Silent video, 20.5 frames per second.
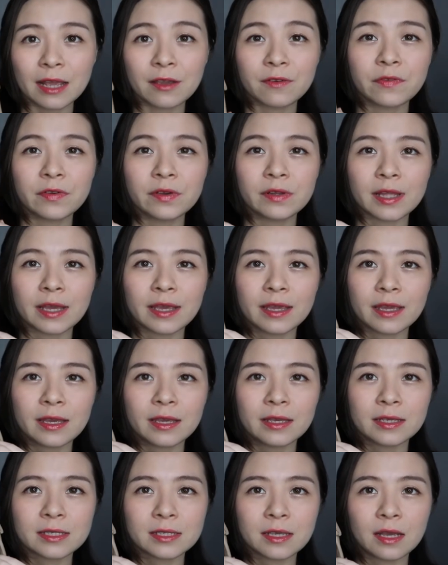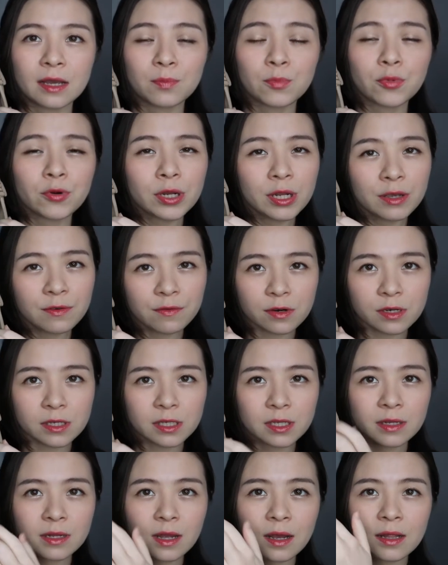I feel like is pretty
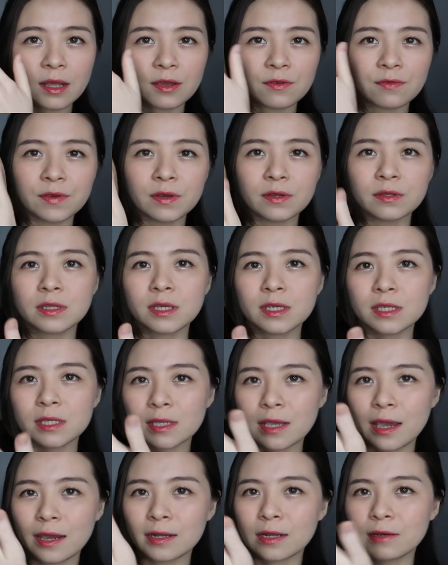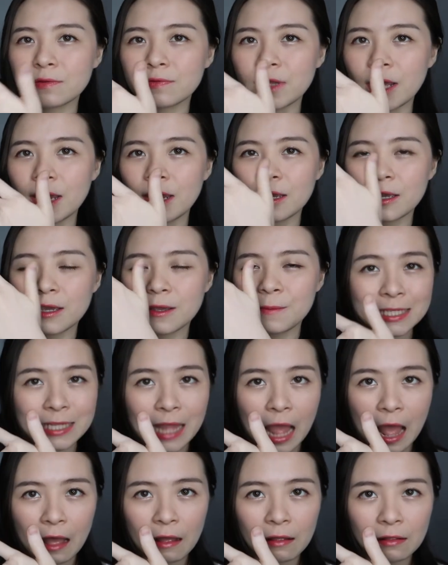versatile. I feel this kind of like
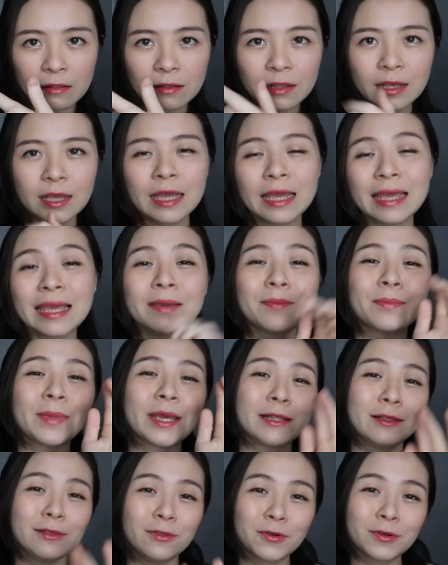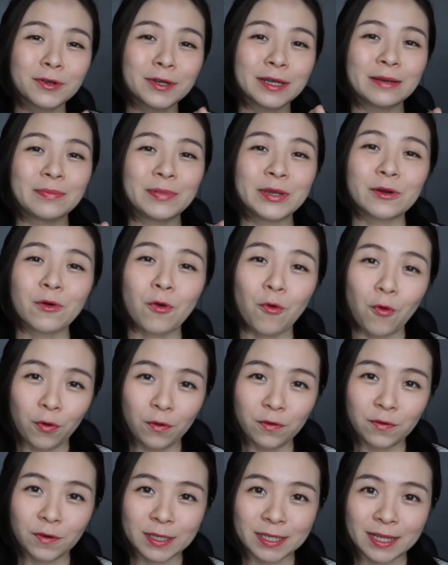style, it may look a bit
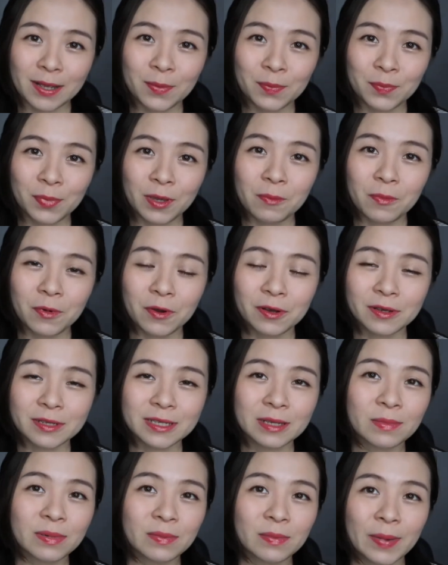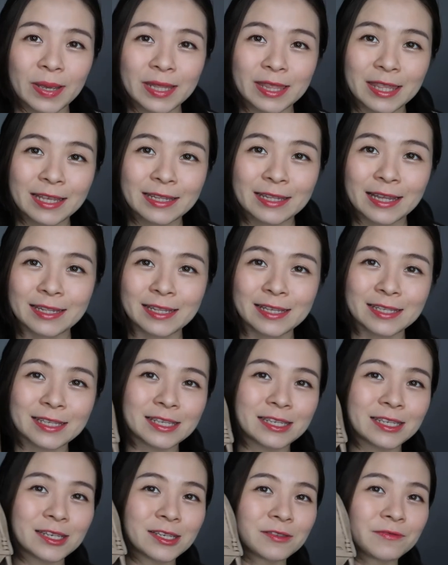old for some people. Some people might think that this
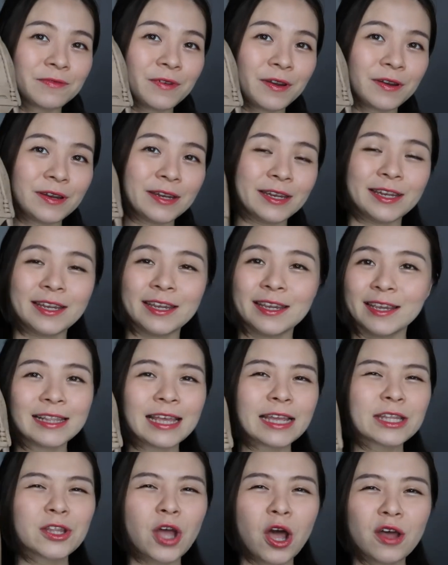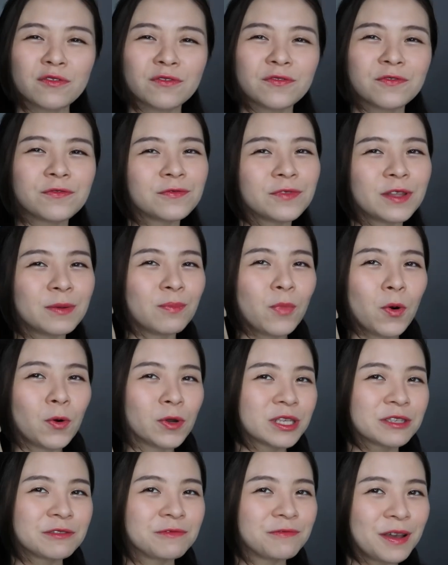is just very like not the
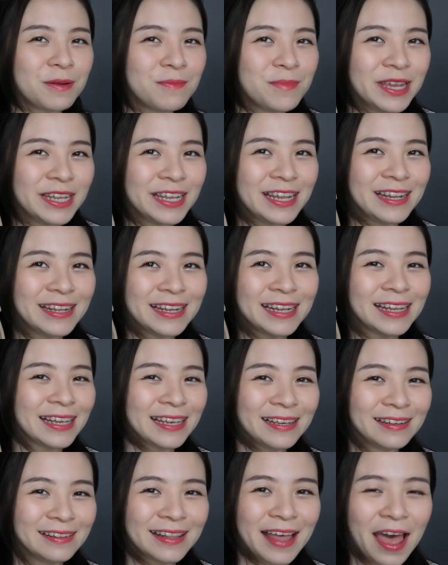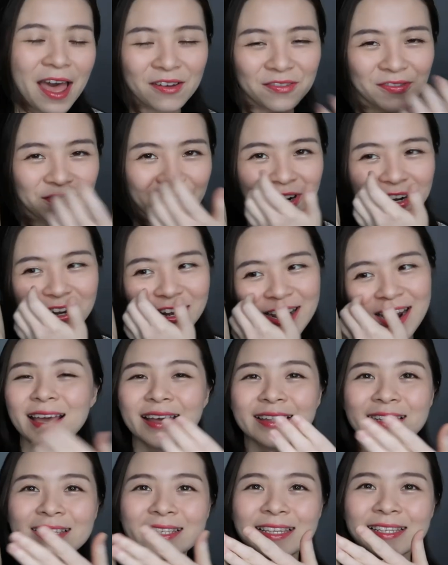most feminine heel ever.
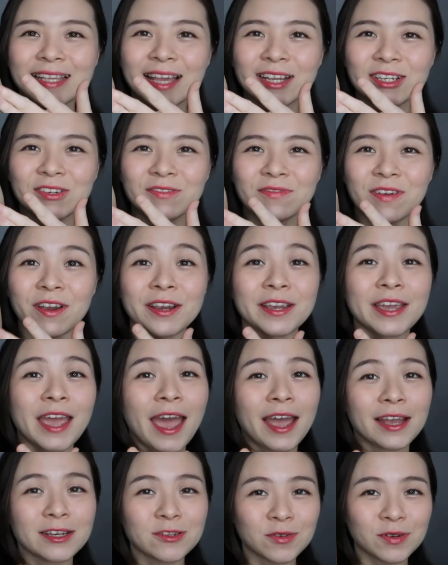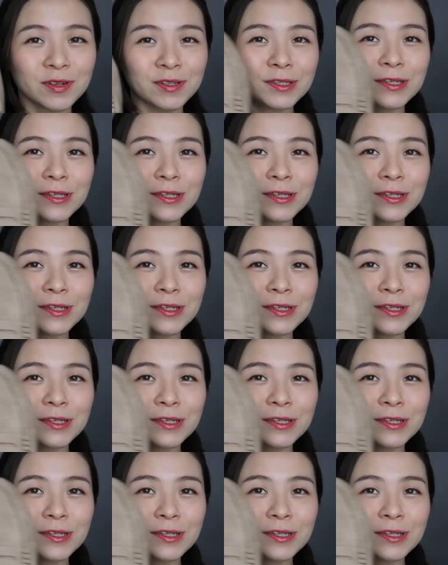Yeah, this is actually very casual